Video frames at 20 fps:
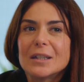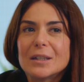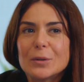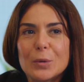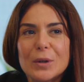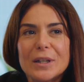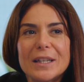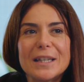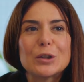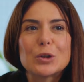
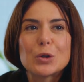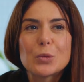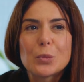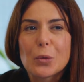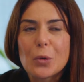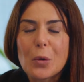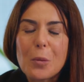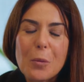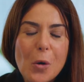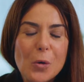we need to
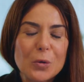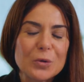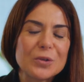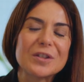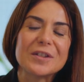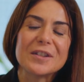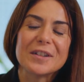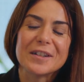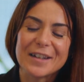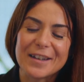
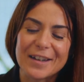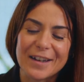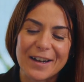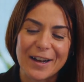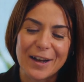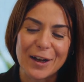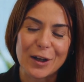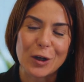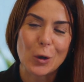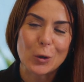promote
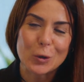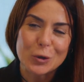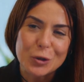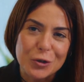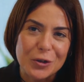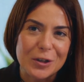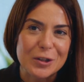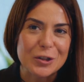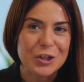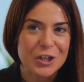
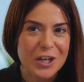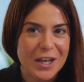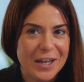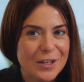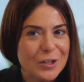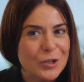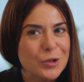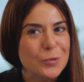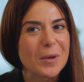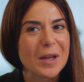cultural
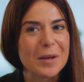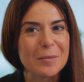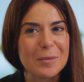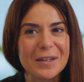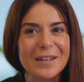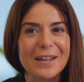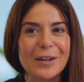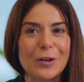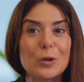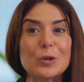change,
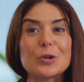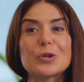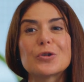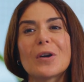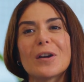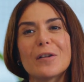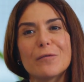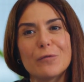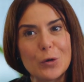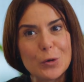maybe a
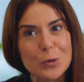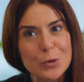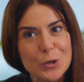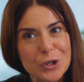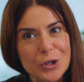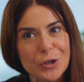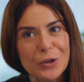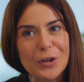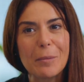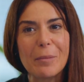cultural
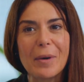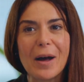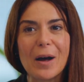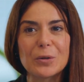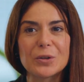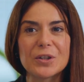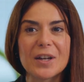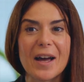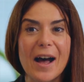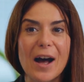evolution
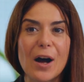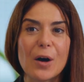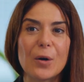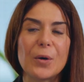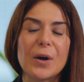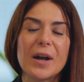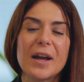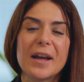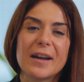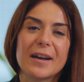about
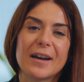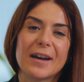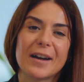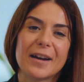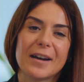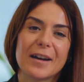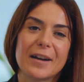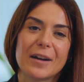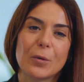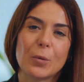how
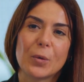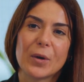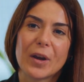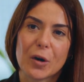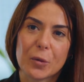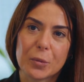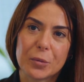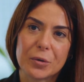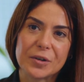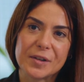we
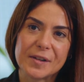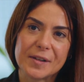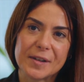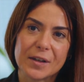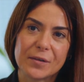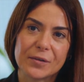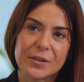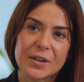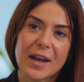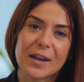are
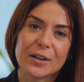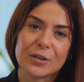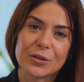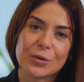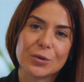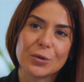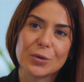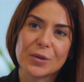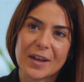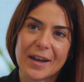perceived. And
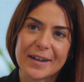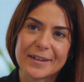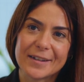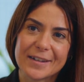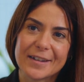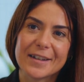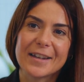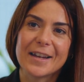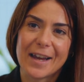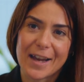to do
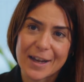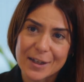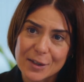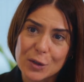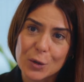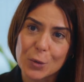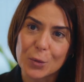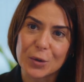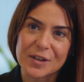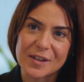that,
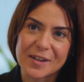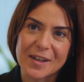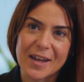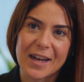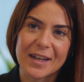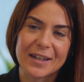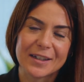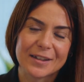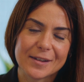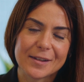as you were
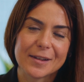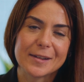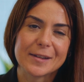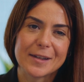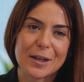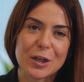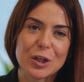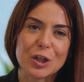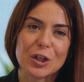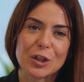saying, it is
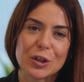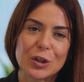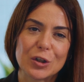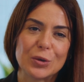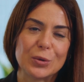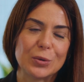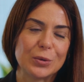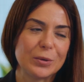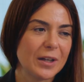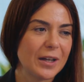essential
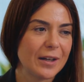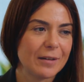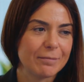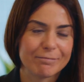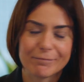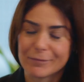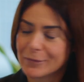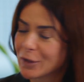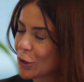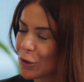to
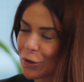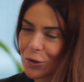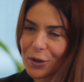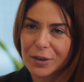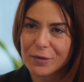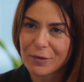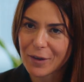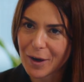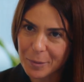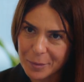not to
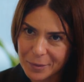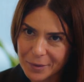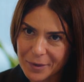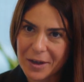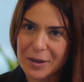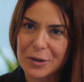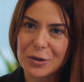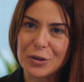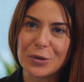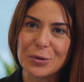give up
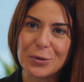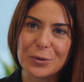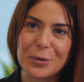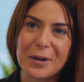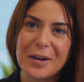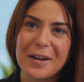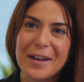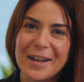and to